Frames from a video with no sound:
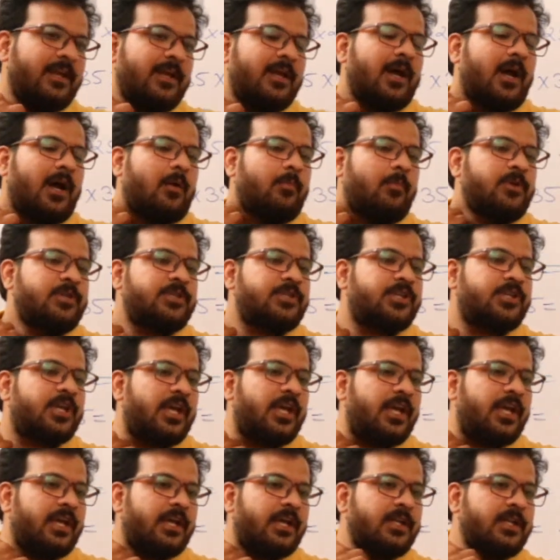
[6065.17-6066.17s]

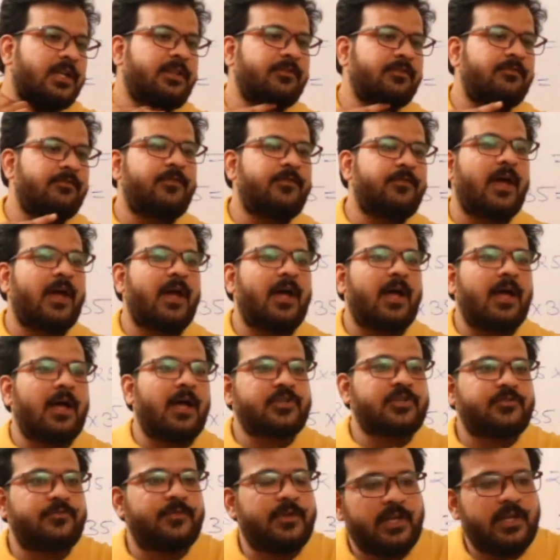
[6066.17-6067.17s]
Abhishek, Divya,
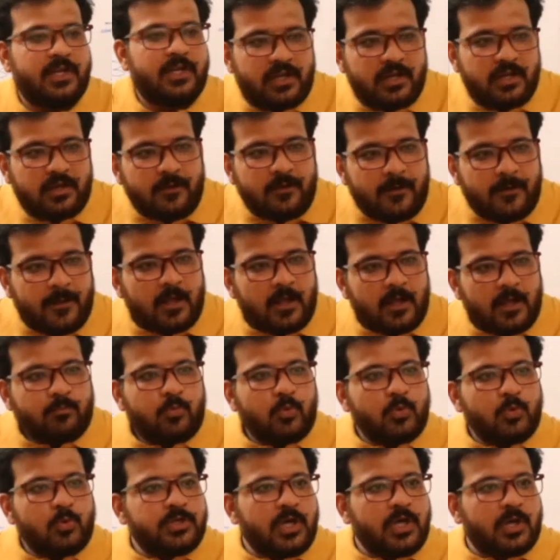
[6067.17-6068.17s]
Ashwini,
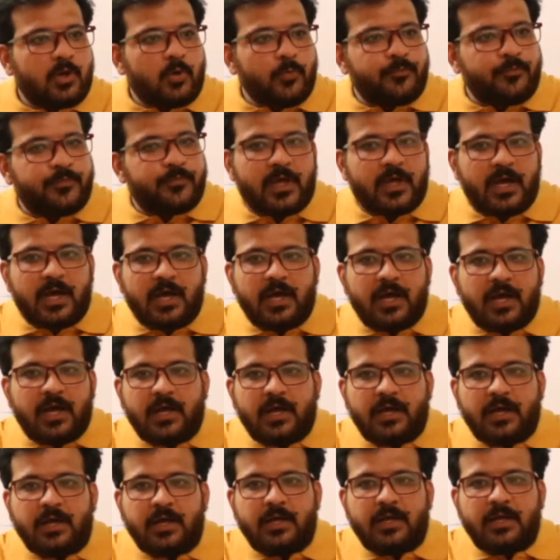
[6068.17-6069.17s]
Pooja Gupta.
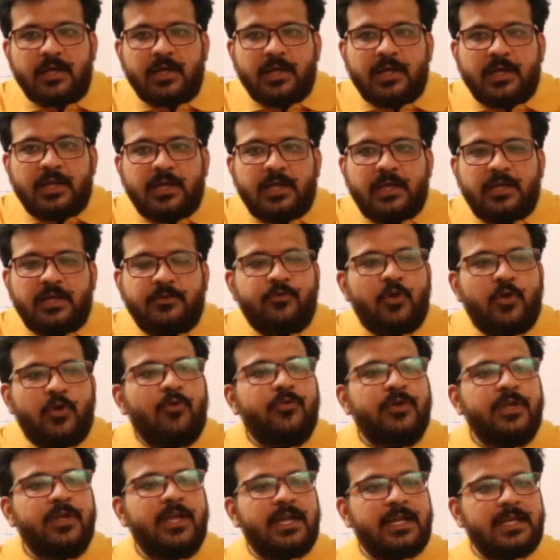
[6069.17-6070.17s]
If you
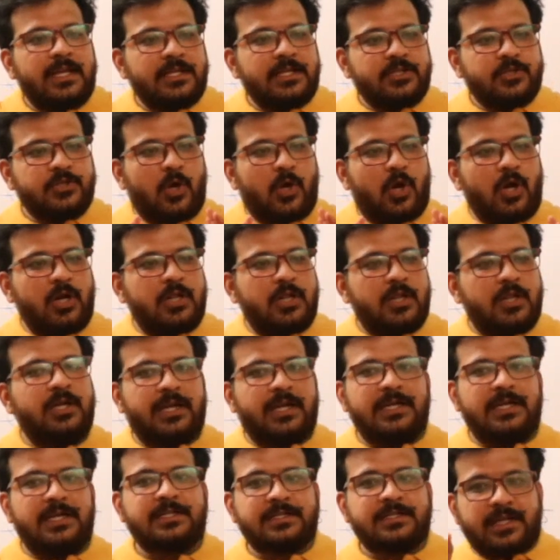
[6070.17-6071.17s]
have really solved the
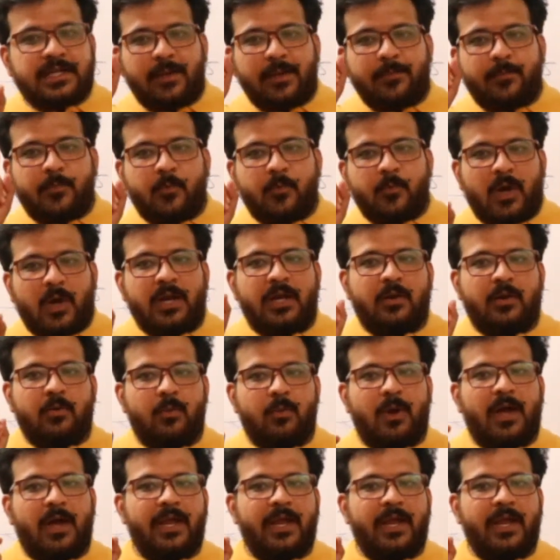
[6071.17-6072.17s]
test, type 1.
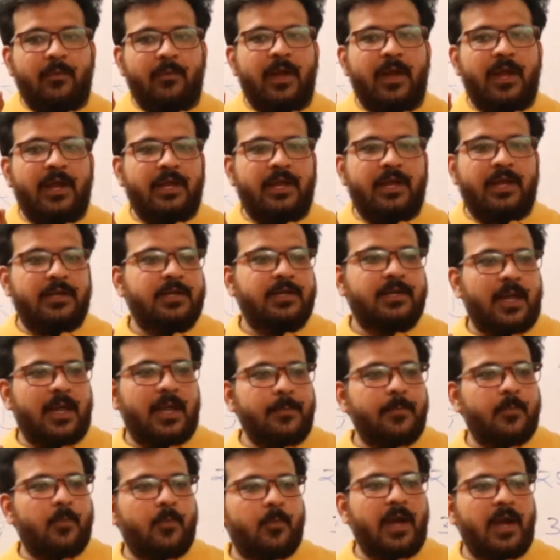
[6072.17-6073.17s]
Y. Type
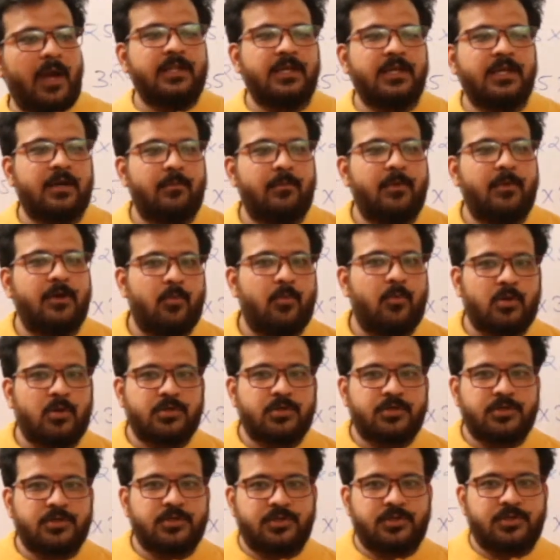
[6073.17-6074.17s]
Y in the comment
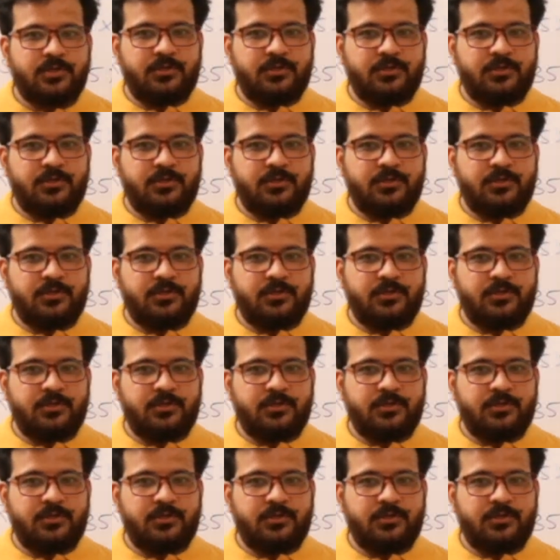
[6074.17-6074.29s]
box.